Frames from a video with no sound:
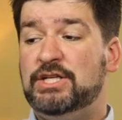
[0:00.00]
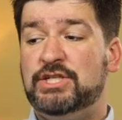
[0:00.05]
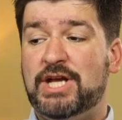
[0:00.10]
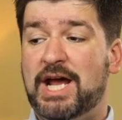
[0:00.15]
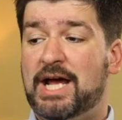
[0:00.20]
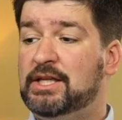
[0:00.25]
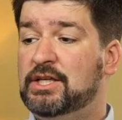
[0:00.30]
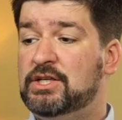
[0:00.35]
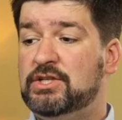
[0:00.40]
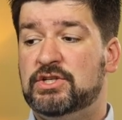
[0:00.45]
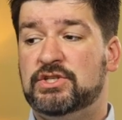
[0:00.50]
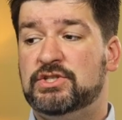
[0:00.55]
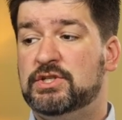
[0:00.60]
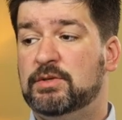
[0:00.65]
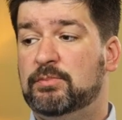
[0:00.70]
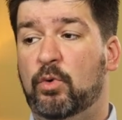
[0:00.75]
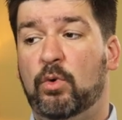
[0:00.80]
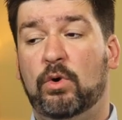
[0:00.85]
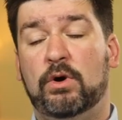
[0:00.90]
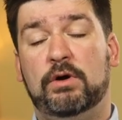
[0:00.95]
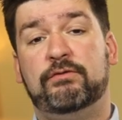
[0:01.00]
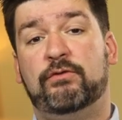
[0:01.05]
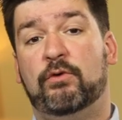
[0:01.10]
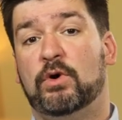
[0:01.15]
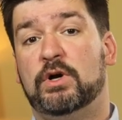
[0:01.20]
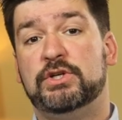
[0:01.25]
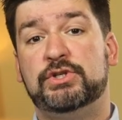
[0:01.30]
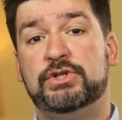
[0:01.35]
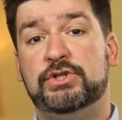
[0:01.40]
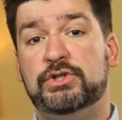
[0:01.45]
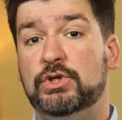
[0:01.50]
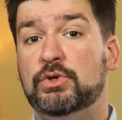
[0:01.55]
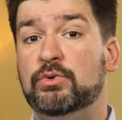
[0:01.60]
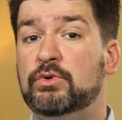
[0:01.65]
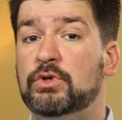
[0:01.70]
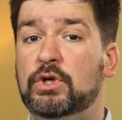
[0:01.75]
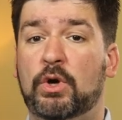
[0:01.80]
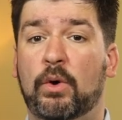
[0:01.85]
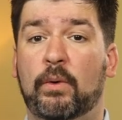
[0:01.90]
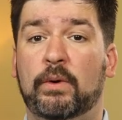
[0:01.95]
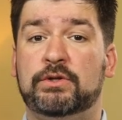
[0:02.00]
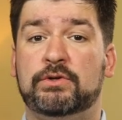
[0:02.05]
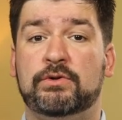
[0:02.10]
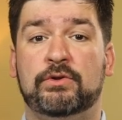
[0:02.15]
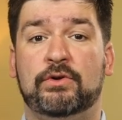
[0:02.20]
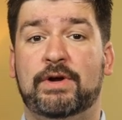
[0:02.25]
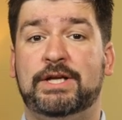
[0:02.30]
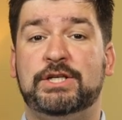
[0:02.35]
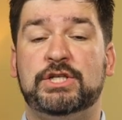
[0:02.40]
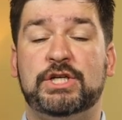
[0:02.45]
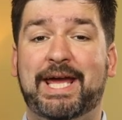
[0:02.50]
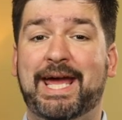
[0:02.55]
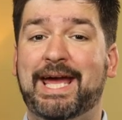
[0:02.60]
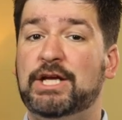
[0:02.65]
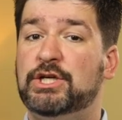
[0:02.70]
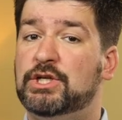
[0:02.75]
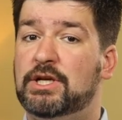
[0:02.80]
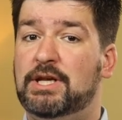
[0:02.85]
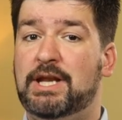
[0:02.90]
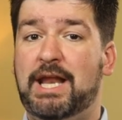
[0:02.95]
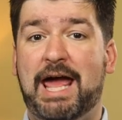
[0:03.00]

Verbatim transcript: challenge and support for a student going through their education